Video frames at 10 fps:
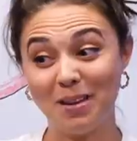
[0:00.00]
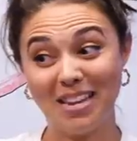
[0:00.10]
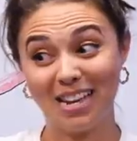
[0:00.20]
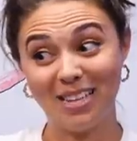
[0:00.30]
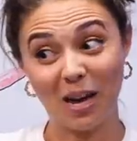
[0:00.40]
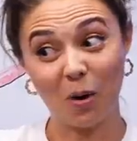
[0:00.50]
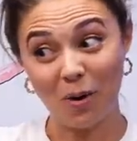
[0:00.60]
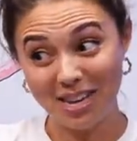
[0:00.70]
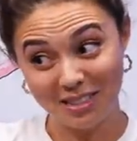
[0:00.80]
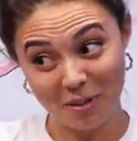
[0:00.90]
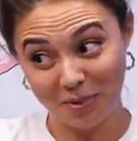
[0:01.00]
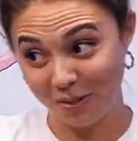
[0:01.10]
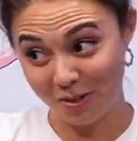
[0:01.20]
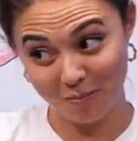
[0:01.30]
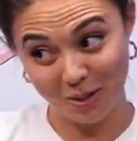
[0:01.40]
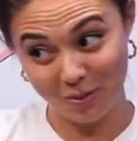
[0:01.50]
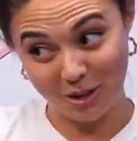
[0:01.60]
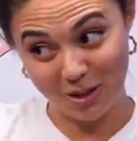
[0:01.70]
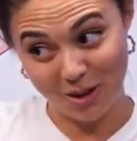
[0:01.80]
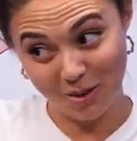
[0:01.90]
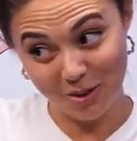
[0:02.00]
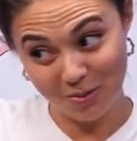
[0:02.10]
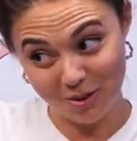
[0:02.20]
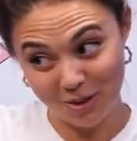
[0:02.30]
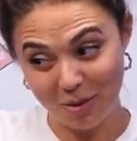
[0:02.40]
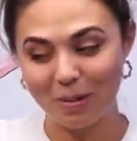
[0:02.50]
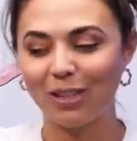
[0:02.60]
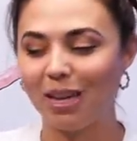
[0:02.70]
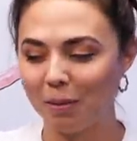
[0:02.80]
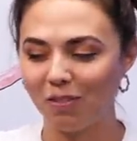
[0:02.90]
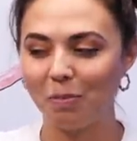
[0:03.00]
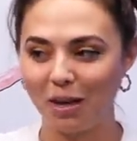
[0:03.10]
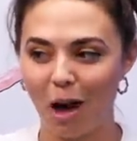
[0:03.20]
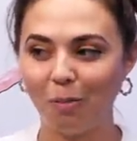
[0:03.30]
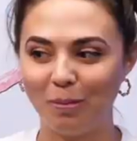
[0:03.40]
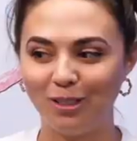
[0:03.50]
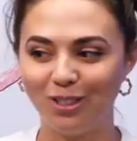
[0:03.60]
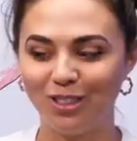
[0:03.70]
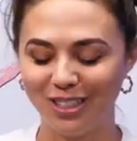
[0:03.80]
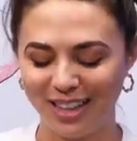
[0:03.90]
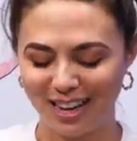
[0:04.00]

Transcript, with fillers: mean I take away something from you. We don't know the rule, but keep giving me compliments just in